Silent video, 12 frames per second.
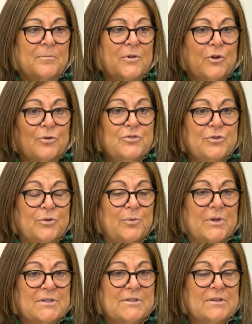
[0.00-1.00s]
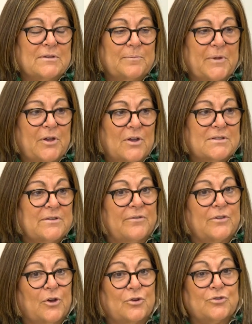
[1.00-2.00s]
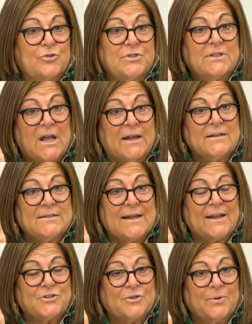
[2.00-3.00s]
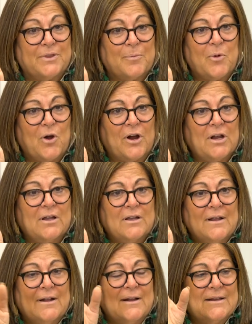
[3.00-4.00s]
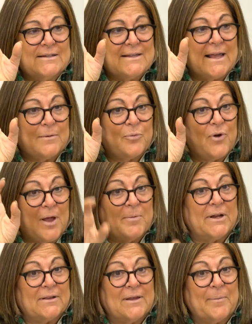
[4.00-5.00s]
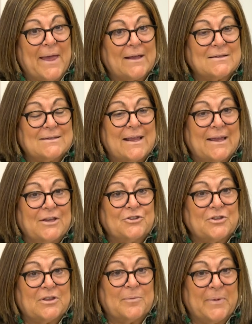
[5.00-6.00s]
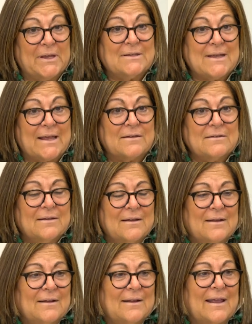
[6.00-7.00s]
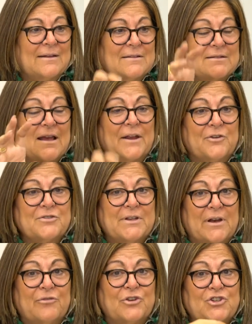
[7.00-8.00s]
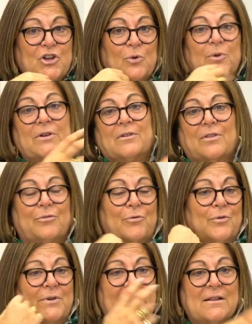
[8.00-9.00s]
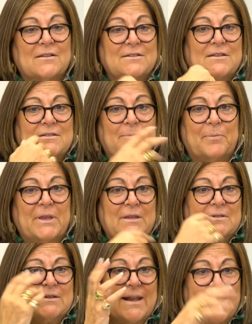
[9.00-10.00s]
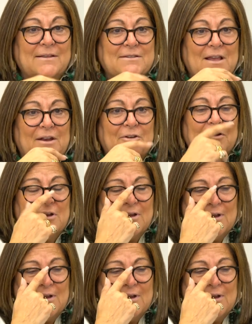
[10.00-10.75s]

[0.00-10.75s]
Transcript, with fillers: Gertrude was, because of the Gertrude Stein statue in the park, sat prominently backstage at the big tent, and designers at every show would throw necklaces and beads and hats on her.